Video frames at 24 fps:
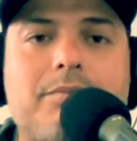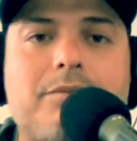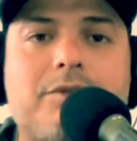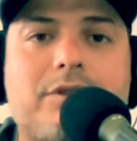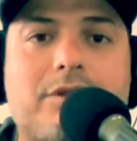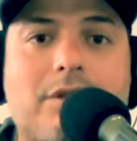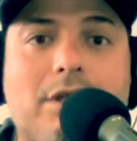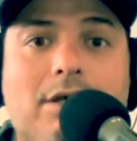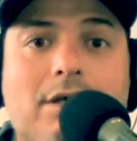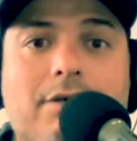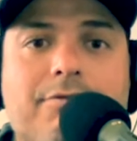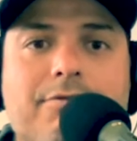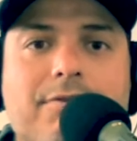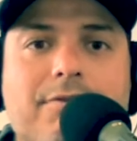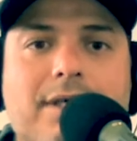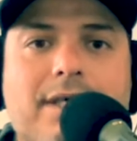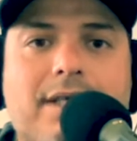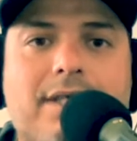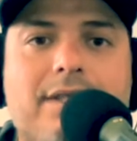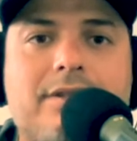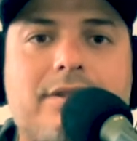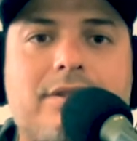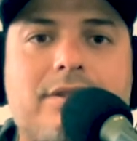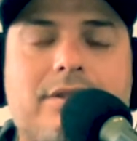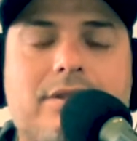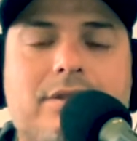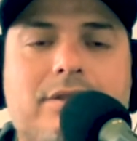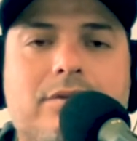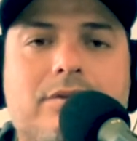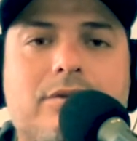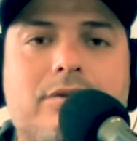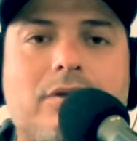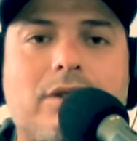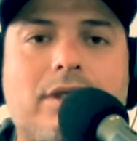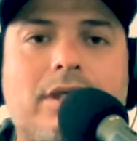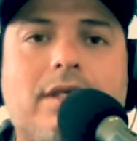stuff, right? Just
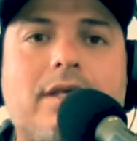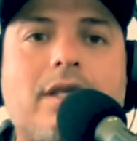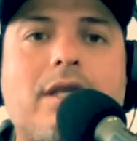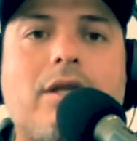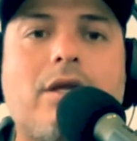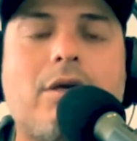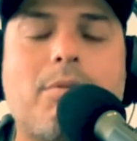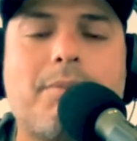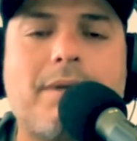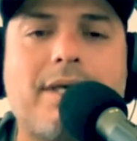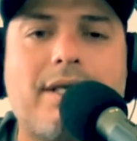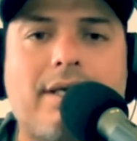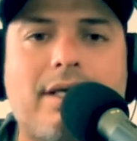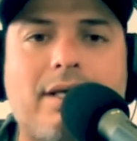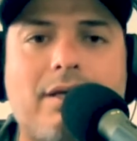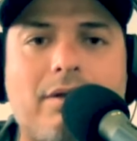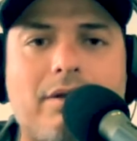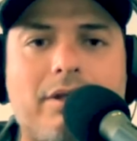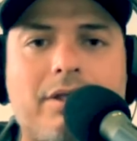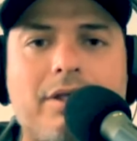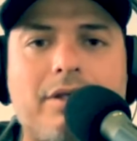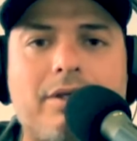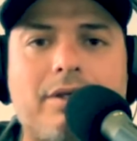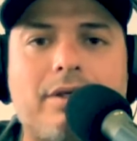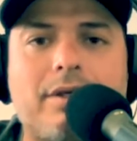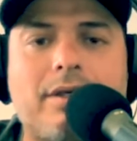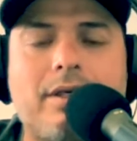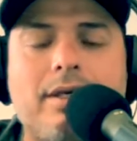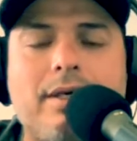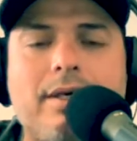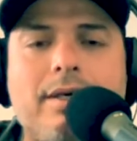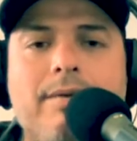cooking a little bit healthier.